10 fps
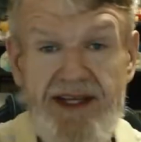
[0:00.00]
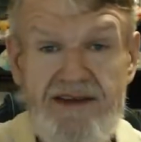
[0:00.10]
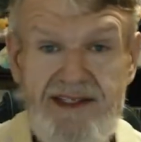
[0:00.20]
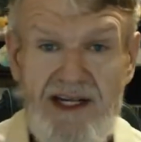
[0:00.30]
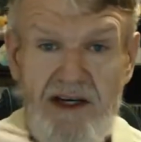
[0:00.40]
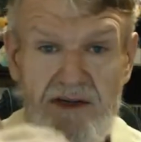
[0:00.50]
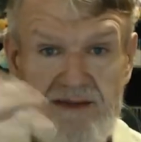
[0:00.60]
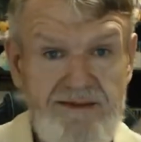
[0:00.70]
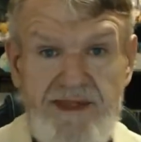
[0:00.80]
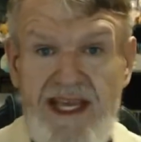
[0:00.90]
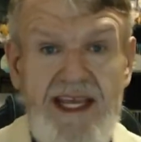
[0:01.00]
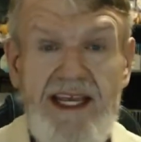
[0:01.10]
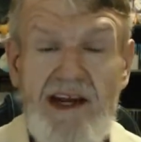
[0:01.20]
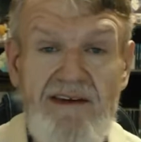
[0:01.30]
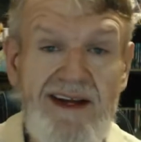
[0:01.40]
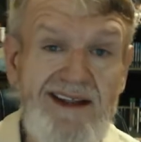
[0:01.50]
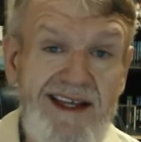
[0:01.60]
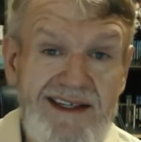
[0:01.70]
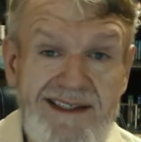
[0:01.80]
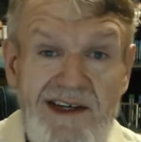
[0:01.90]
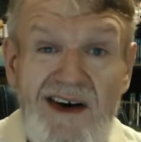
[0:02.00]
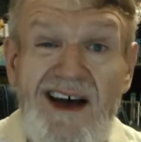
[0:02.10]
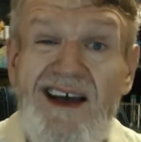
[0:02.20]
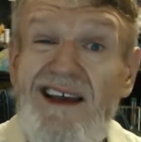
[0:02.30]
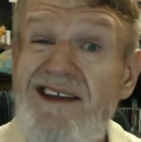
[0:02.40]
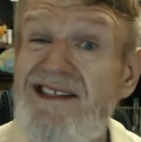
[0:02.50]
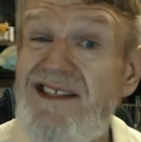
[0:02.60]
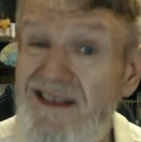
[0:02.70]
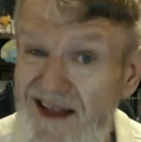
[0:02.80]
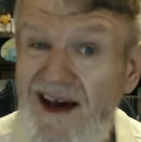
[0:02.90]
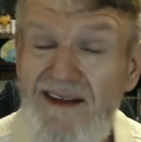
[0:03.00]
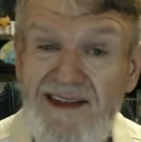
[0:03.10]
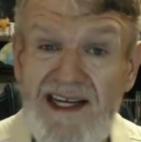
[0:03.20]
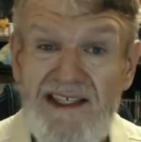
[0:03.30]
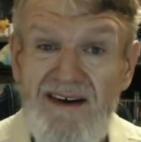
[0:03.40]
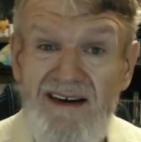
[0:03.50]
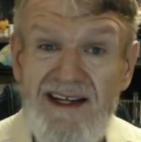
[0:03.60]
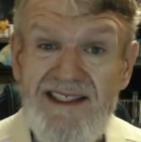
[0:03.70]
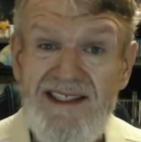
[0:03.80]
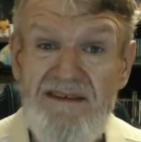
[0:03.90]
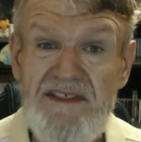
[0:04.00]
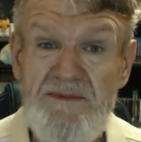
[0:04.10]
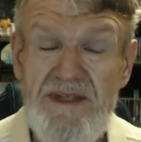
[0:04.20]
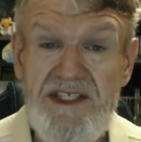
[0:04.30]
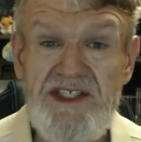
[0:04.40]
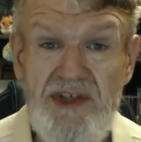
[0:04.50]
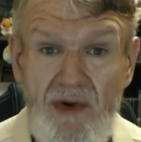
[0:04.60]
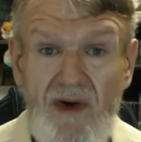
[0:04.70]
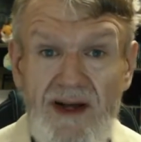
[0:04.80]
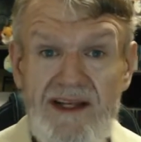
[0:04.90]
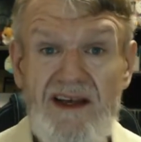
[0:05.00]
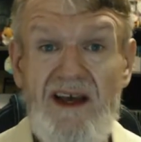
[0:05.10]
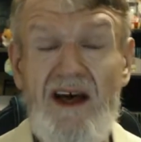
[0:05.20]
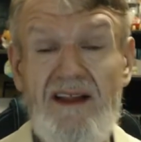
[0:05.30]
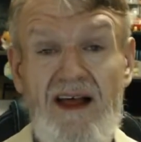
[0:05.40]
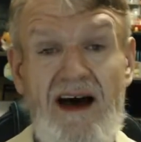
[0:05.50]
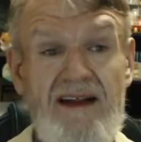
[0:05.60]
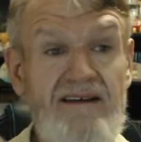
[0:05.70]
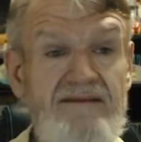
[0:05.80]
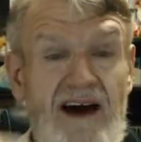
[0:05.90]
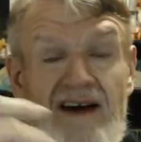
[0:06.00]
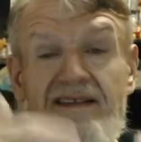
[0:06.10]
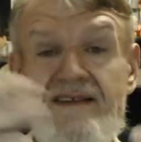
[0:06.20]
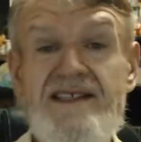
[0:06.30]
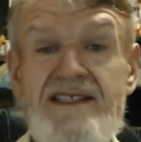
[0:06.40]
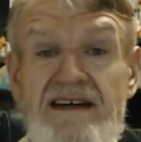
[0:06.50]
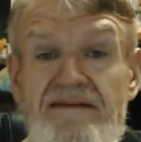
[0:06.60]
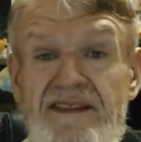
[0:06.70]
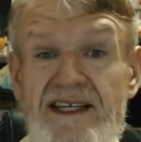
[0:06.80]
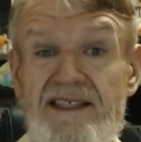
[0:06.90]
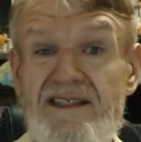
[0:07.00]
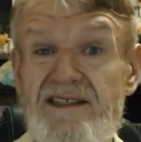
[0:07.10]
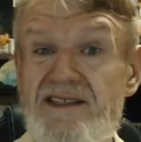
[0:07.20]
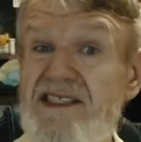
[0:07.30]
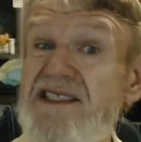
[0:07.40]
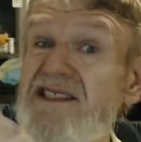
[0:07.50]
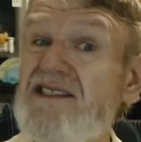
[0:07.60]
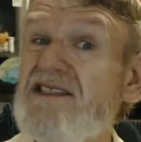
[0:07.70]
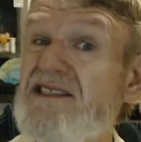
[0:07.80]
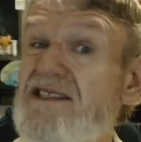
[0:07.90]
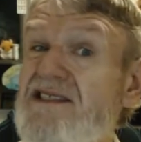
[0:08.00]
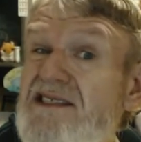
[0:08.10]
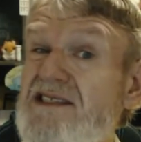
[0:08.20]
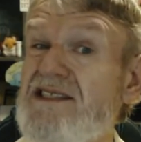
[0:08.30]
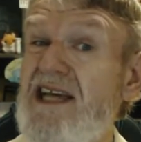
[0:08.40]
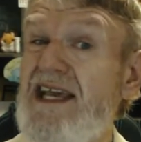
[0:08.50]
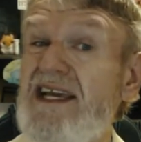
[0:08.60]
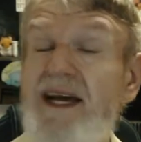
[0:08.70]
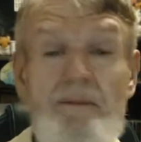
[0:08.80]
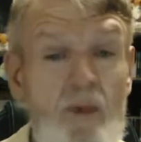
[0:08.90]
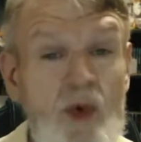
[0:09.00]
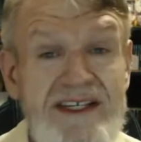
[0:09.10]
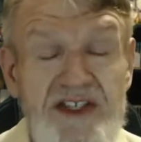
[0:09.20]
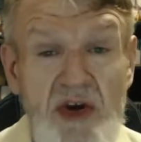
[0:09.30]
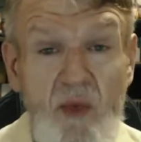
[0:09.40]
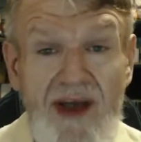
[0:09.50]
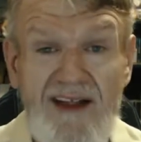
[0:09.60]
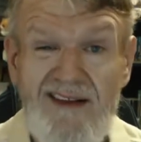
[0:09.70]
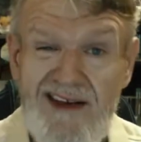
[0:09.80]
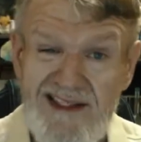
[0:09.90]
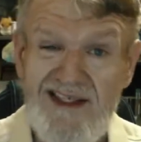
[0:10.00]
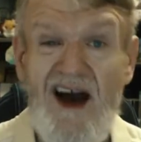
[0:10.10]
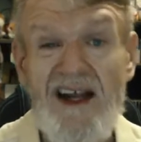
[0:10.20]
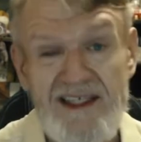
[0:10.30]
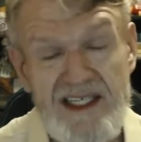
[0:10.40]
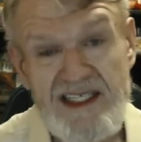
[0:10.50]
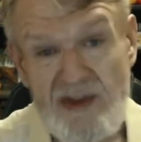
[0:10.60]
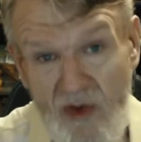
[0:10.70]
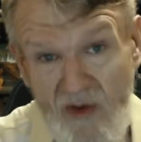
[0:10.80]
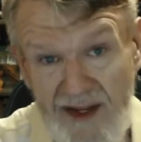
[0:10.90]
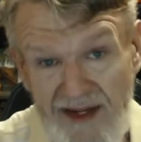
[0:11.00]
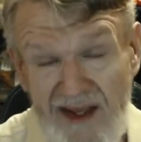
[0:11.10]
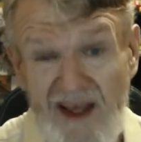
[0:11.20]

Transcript: There is no heating or anything. So, a lot of electronic stuff has been destroyed. A lot of other stuff that doesn't take moisture well has gotten destroyed